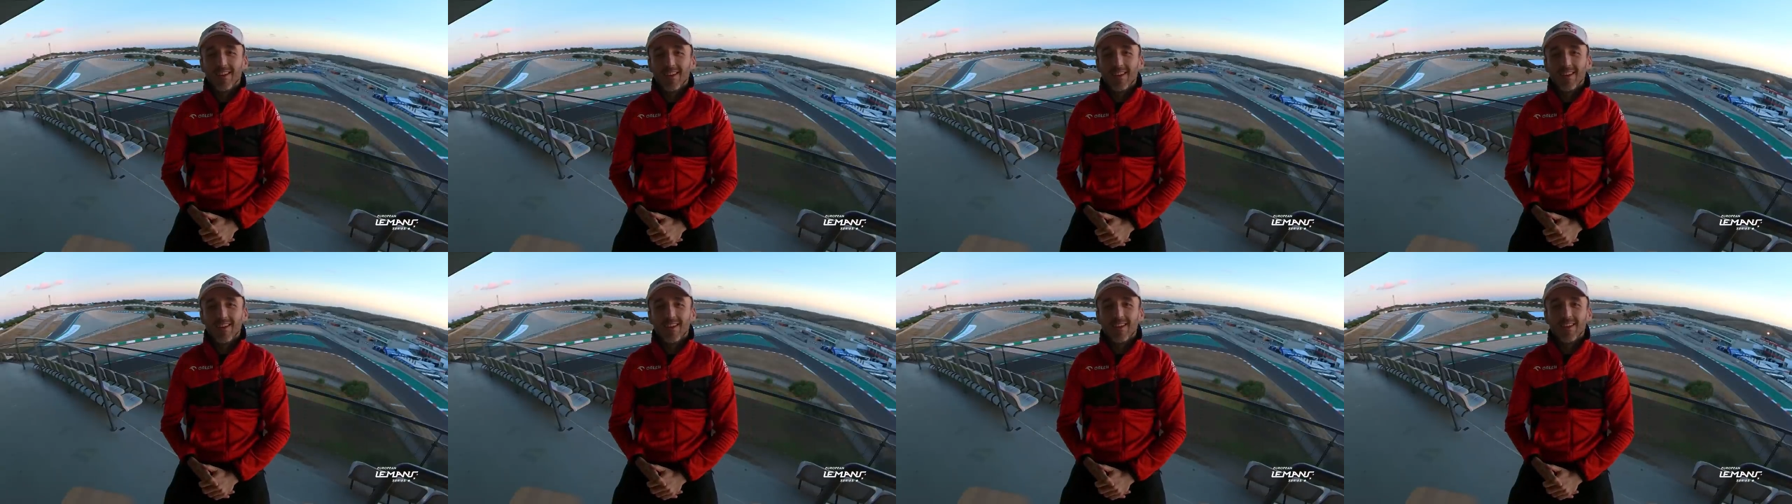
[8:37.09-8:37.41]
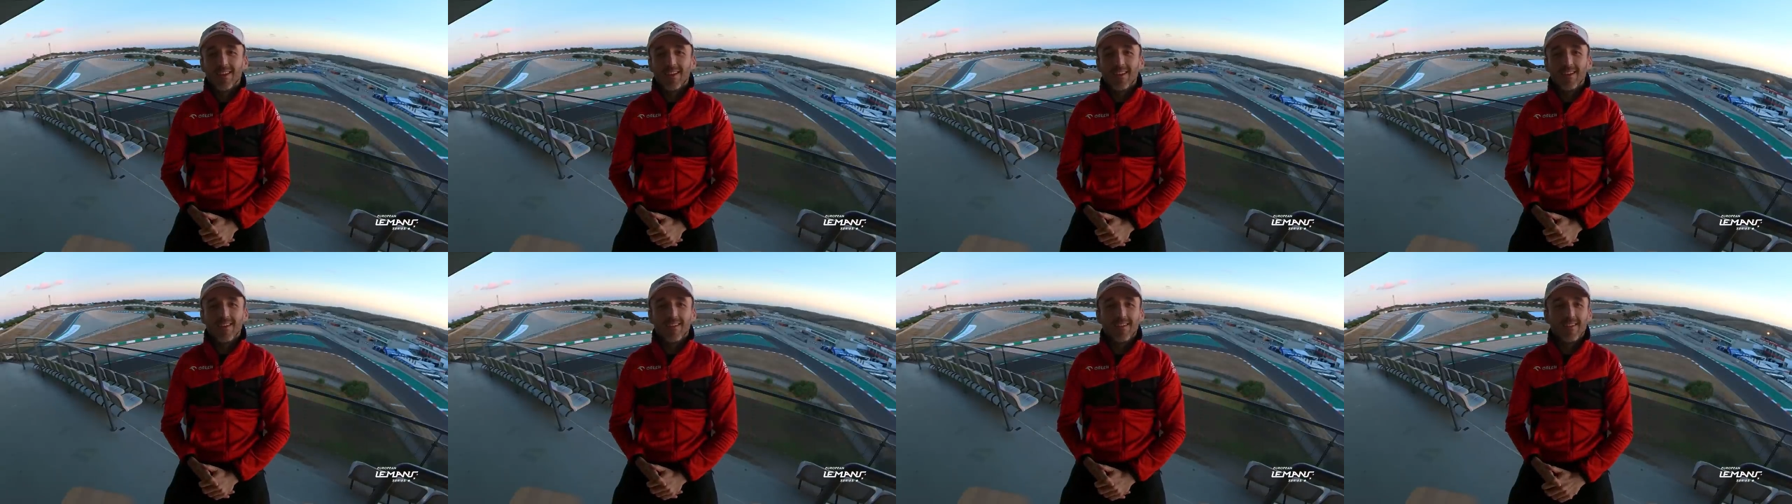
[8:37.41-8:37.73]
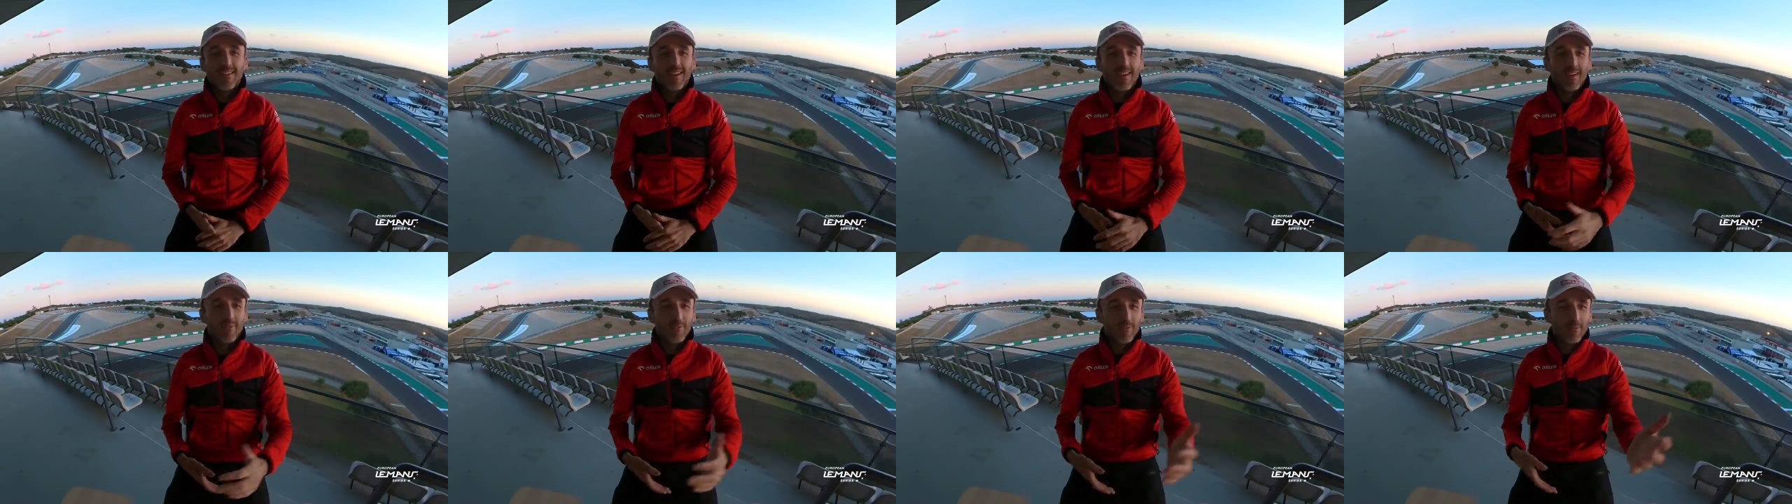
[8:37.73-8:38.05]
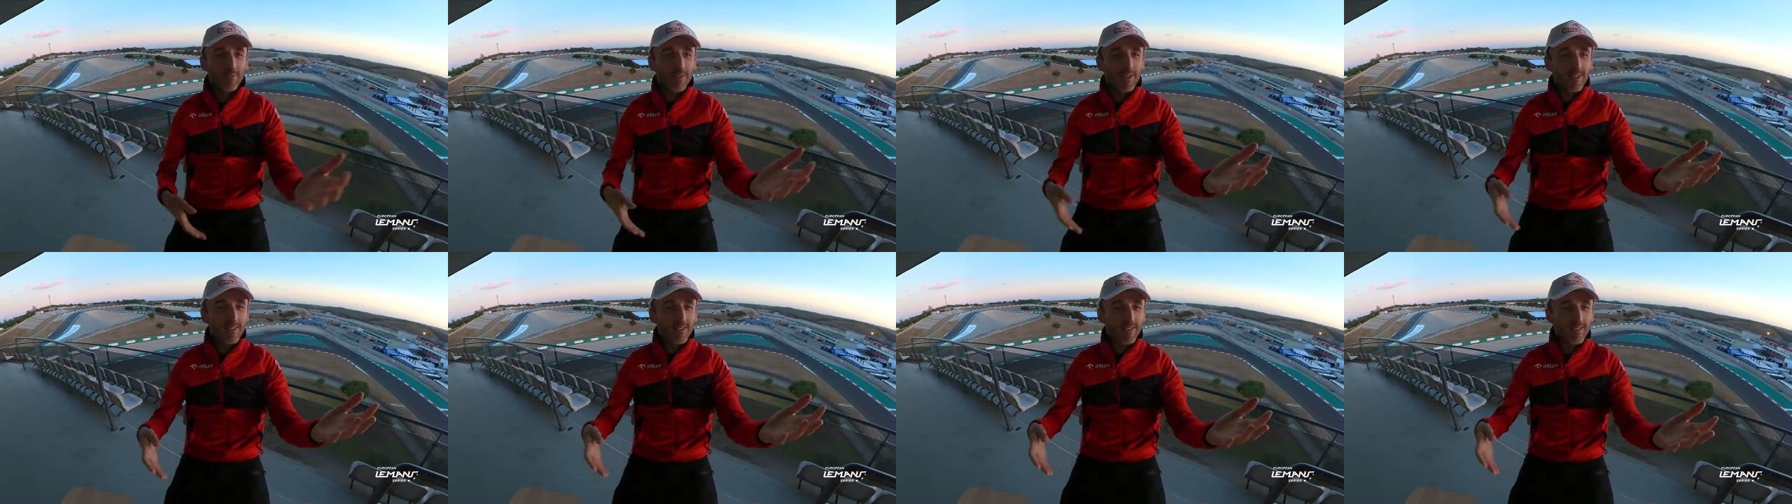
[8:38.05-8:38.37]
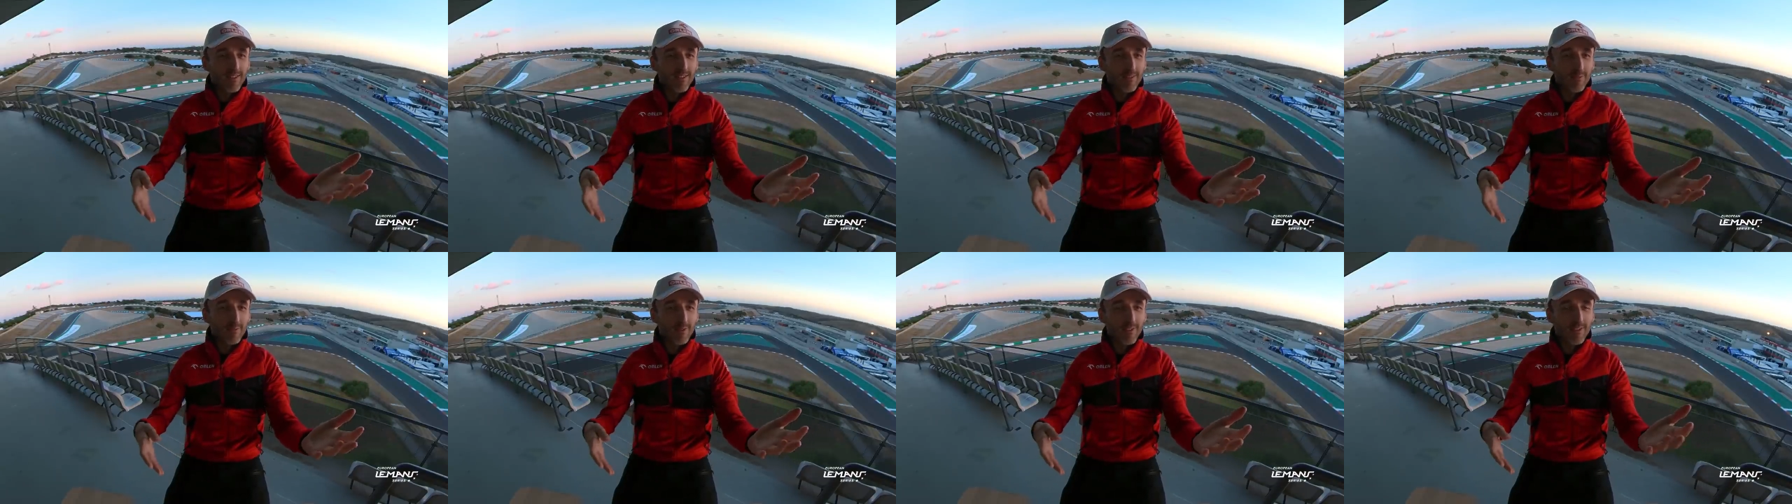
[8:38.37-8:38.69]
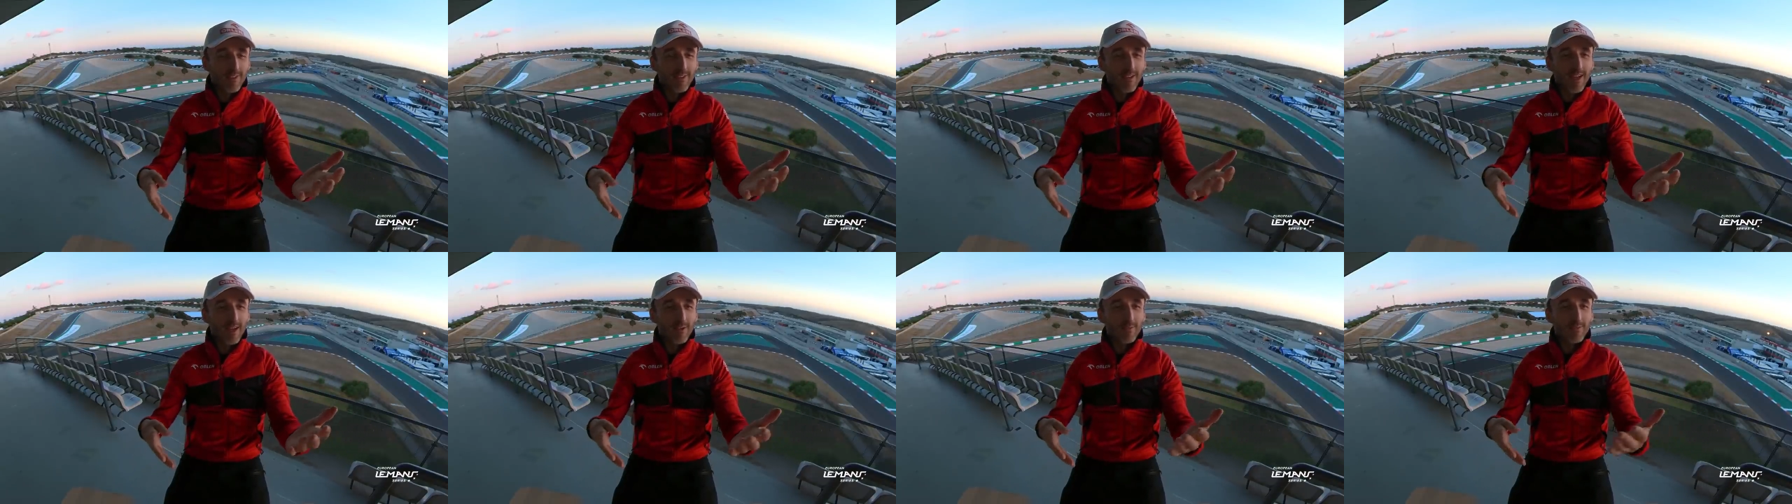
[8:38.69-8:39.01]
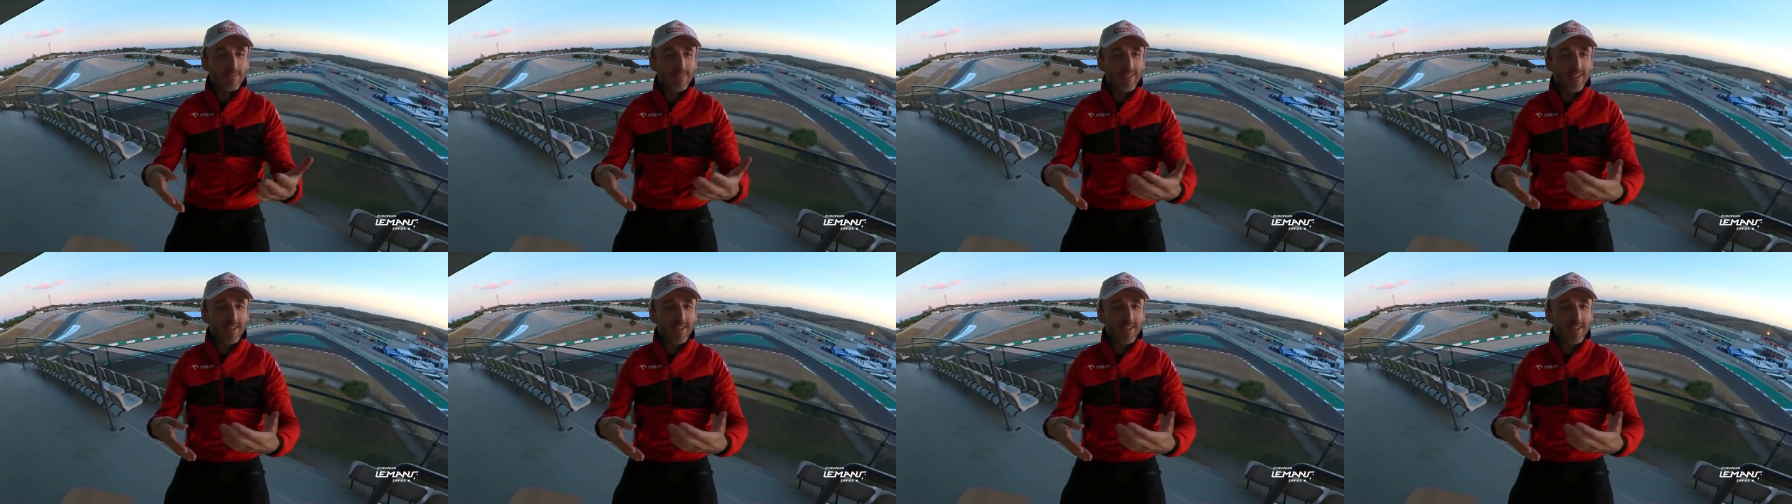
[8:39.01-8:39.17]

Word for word: Uh, everyone uh, will now